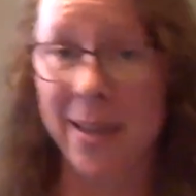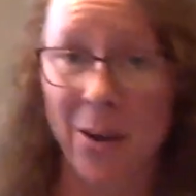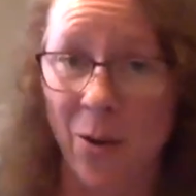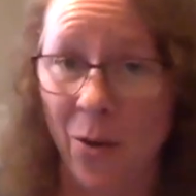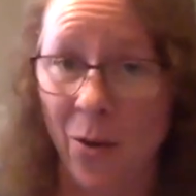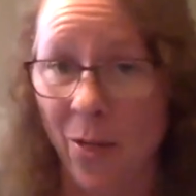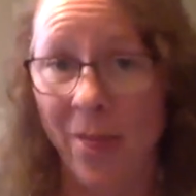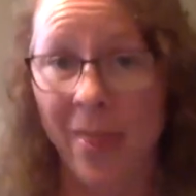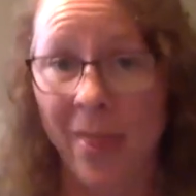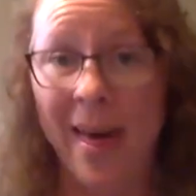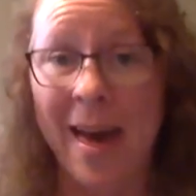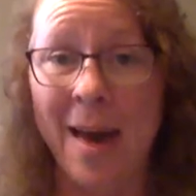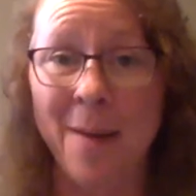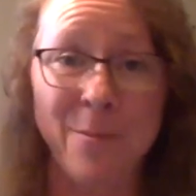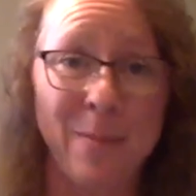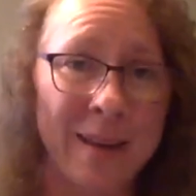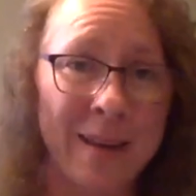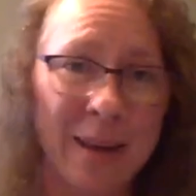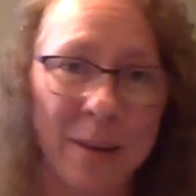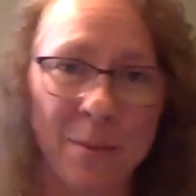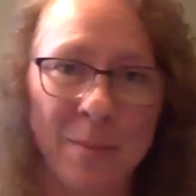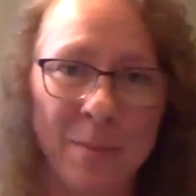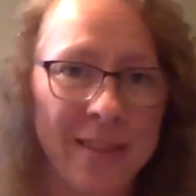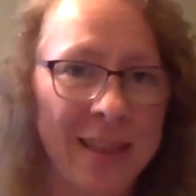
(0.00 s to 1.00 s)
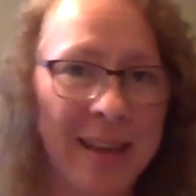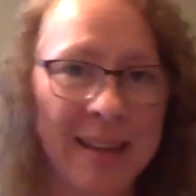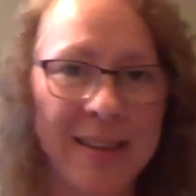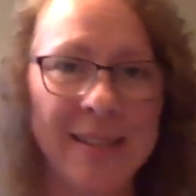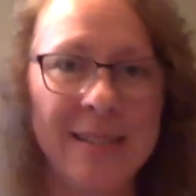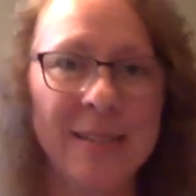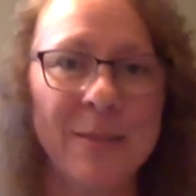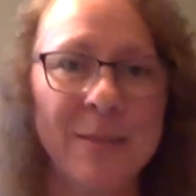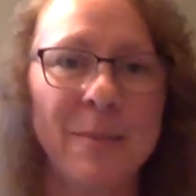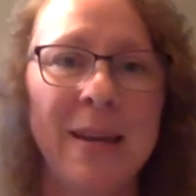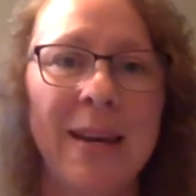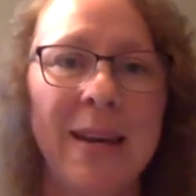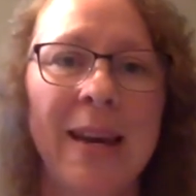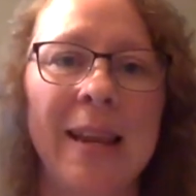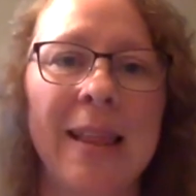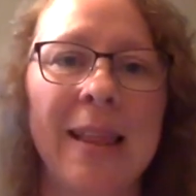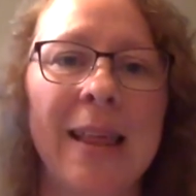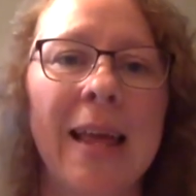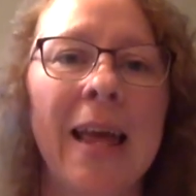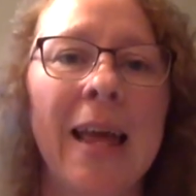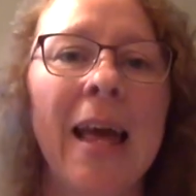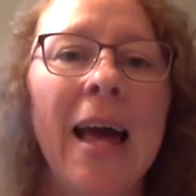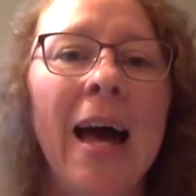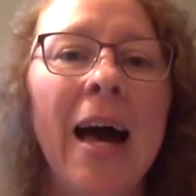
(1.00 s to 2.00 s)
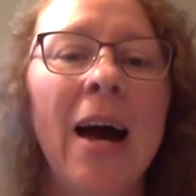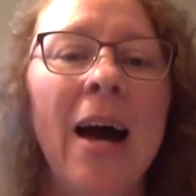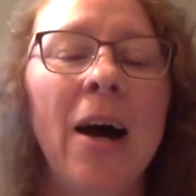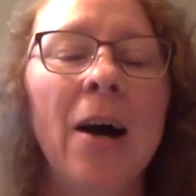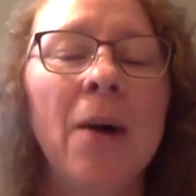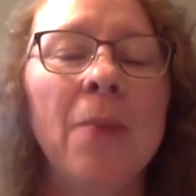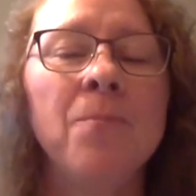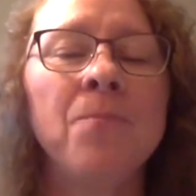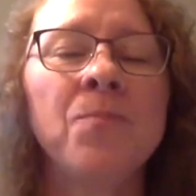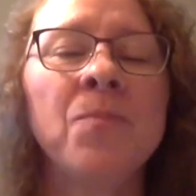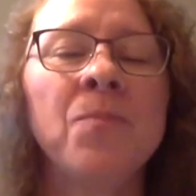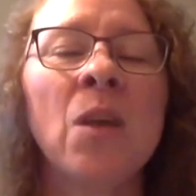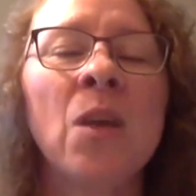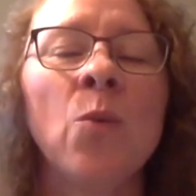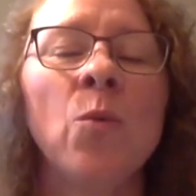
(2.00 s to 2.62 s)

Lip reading: that big, but that doesn't mean anything.